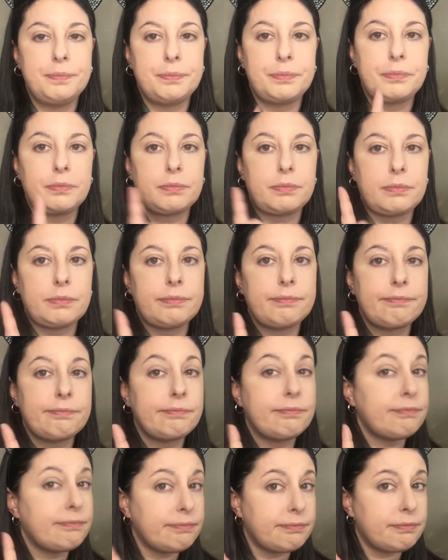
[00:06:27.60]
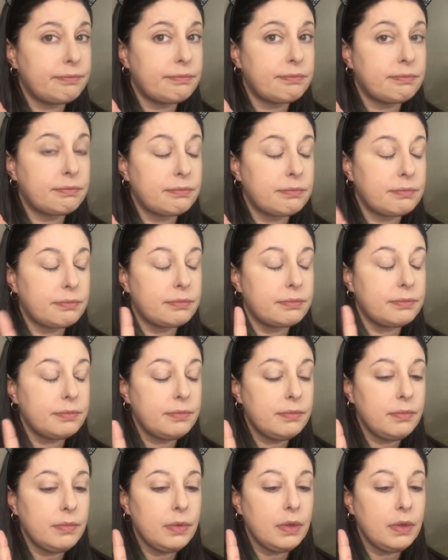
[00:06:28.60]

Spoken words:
Nobody speaks.